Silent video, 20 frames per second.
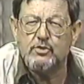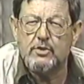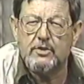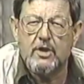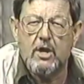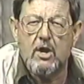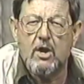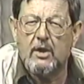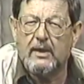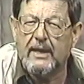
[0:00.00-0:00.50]
your
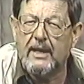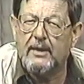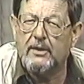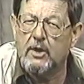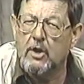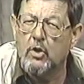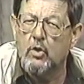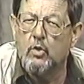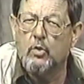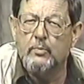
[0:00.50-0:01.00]
dog and
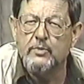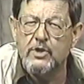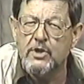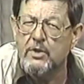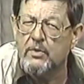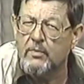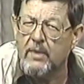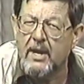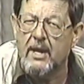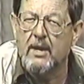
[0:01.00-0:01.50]
home
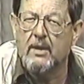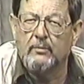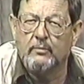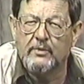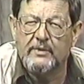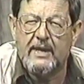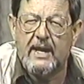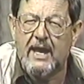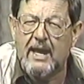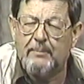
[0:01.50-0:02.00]
year-round
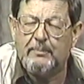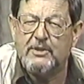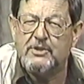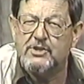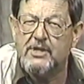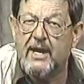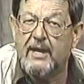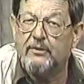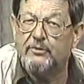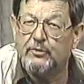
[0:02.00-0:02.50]
with the Happy
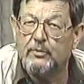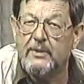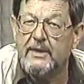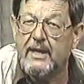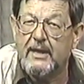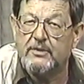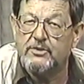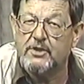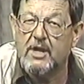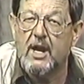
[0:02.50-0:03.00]
Jack
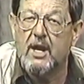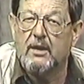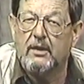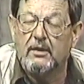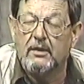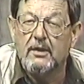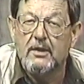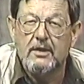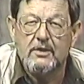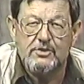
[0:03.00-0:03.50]
3X
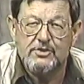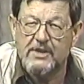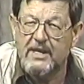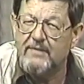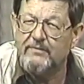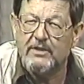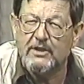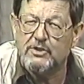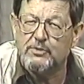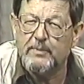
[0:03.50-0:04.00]
collar.
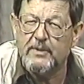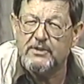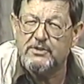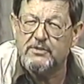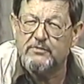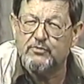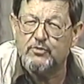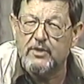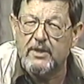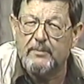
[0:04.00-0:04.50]
Save an
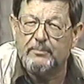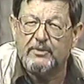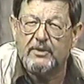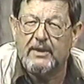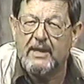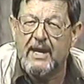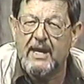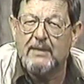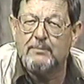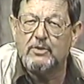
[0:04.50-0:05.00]
expensive trip to
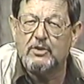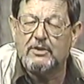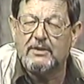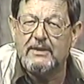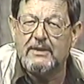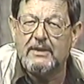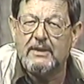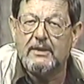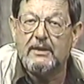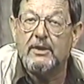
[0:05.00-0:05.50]
the animal
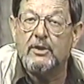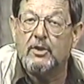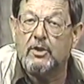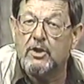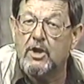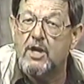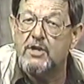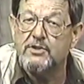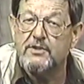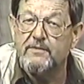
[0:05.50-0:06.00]
clinic and a
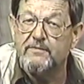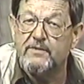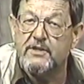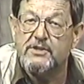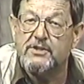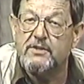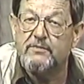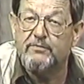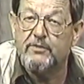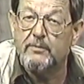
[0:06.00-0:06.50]
costly
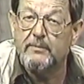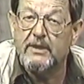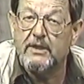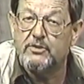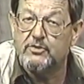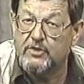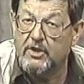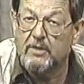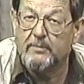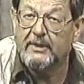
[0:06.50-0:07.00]
visit from the
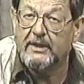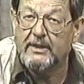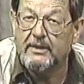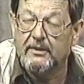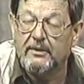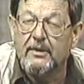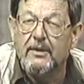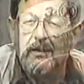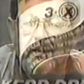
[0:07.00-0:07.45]
exterminator.